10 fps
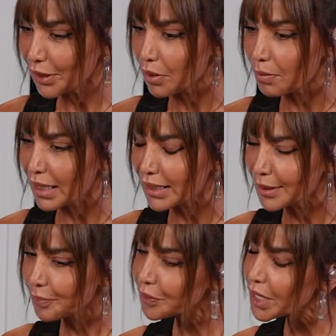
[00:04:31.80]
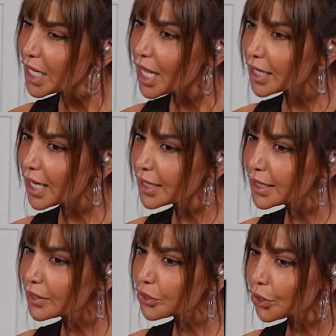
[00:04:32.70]
But
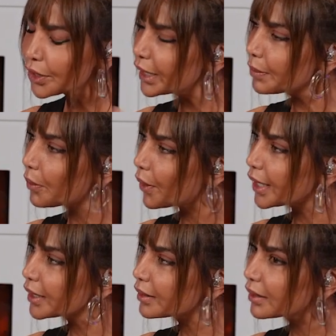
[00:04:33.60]
that turning point